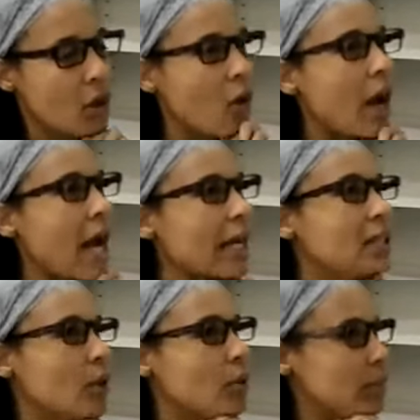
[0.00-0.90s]
Or I
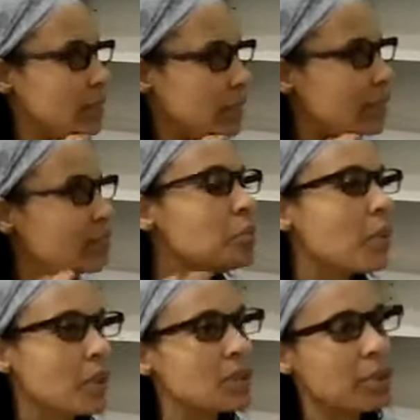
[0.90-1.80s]
noticed if you
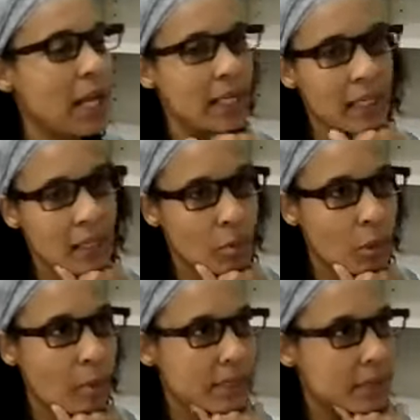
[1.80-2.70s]
multiply that
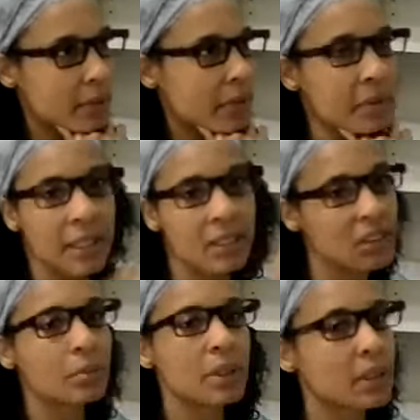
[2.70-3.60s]
number by 0, it'd
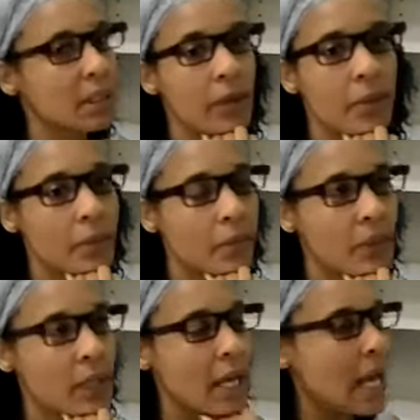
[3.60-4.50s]
still be 0.
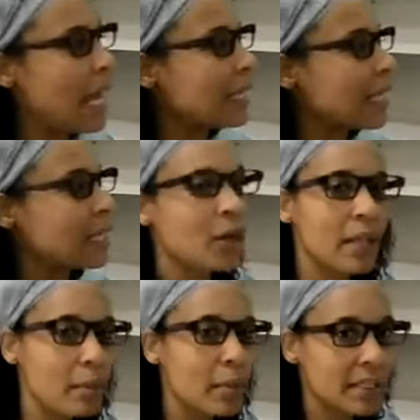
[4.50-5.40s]
And I know
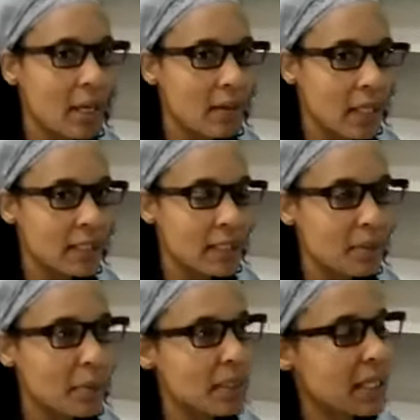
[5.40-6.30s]
that may sound like a
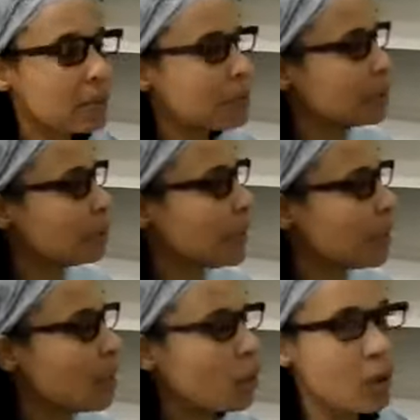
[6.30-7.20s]
simple thing, but
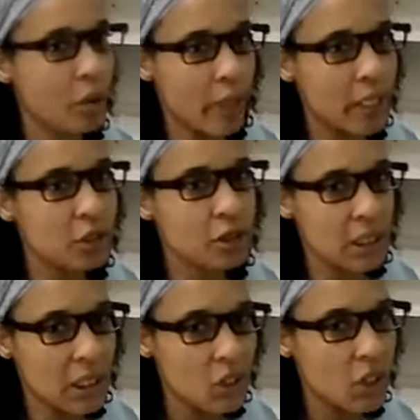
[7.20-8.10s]
depending on what grade you
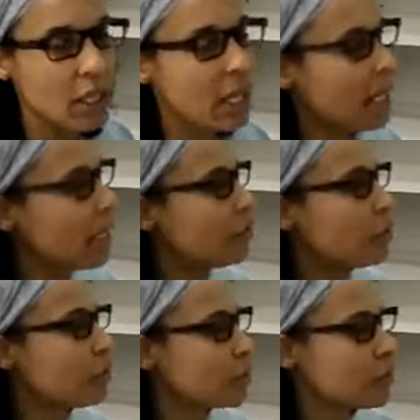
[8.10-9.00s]
teach, if
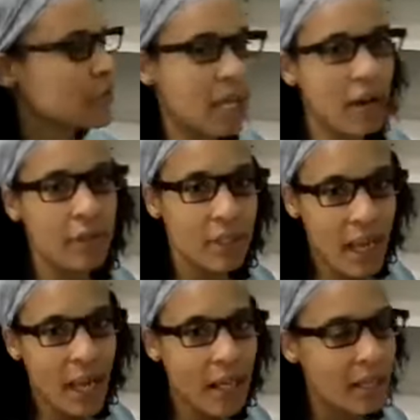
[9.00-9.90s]
you do this every
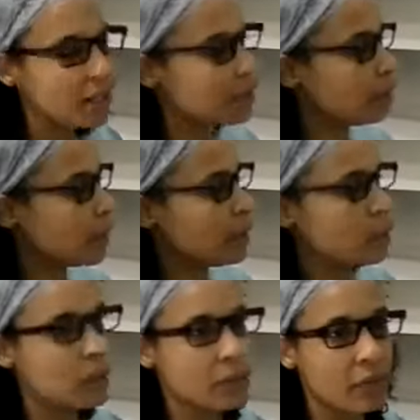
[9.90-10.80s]
day,
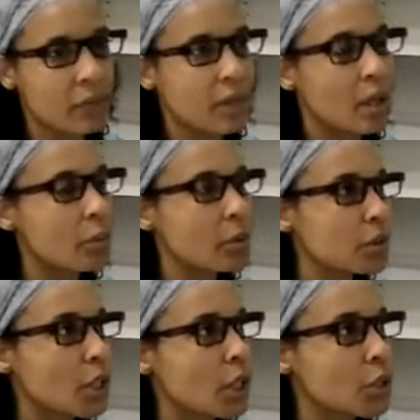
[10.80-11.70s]
depending with different
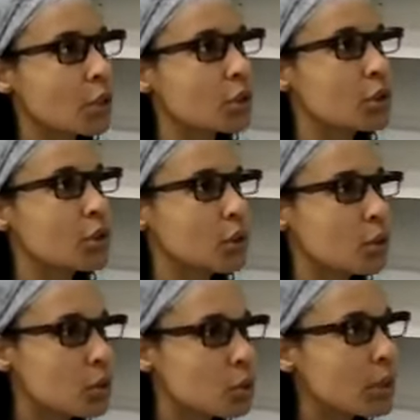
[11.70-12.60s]
numbers, your
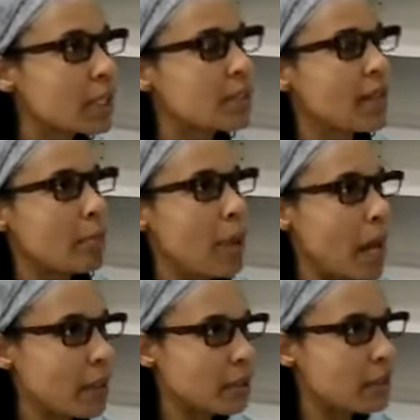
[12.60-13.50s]
students will get in that
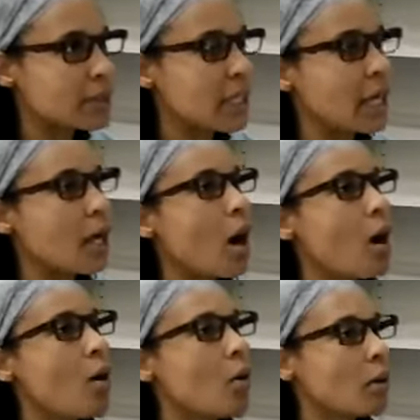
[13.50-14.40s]
pattern of saying,
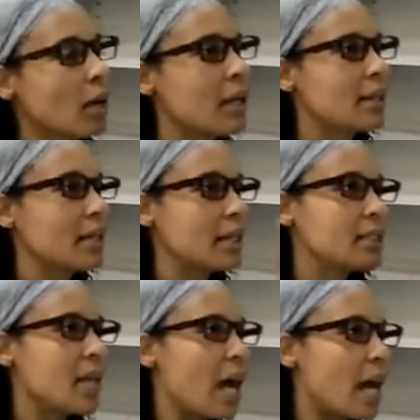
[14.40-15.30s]
oh, that
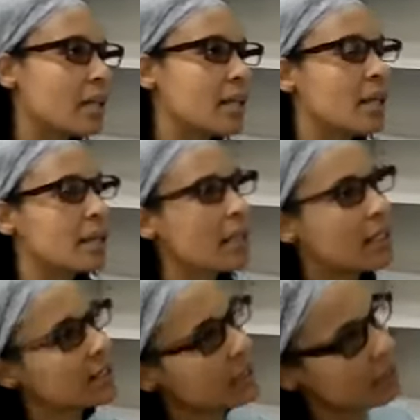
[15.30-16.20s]
is odd, that
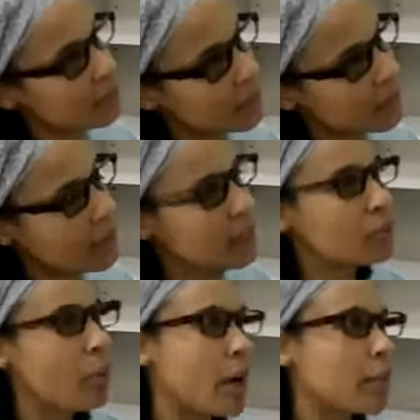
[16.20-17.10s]
is even, that
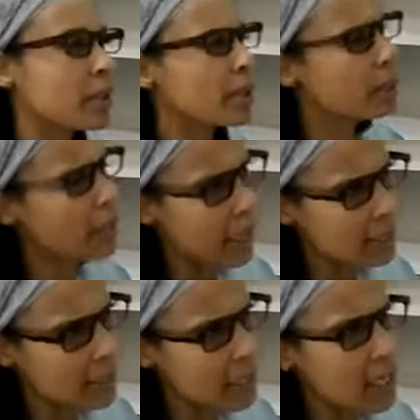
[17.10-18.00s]
is prime or
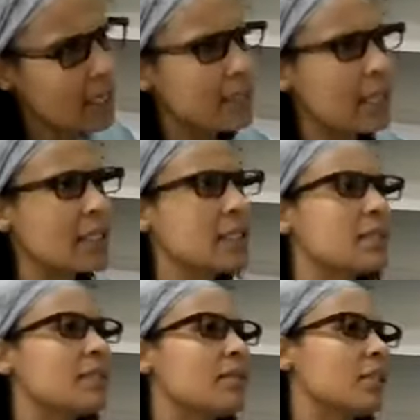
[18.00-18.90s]
composite, that is
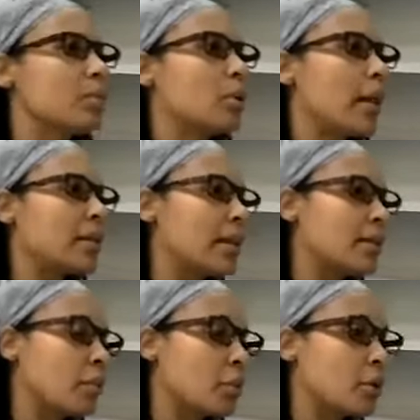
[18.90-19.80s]
divisible by
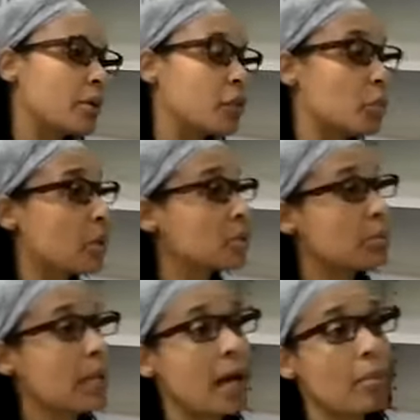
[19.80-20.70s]
that number. If you
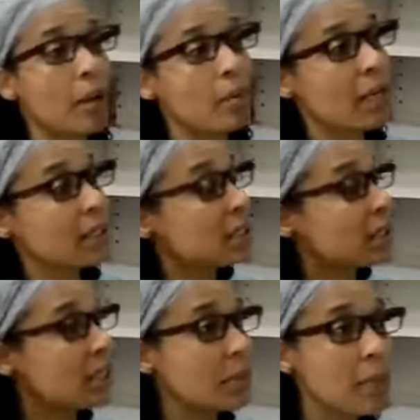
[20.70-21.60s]
multiply by 1, it's
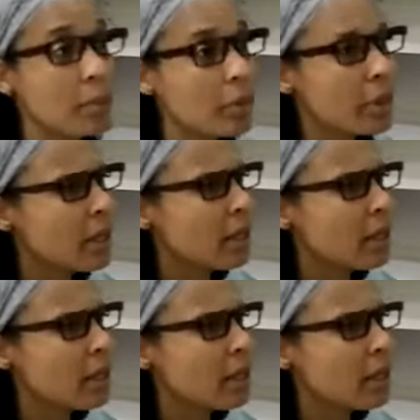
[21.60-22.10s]
the same number.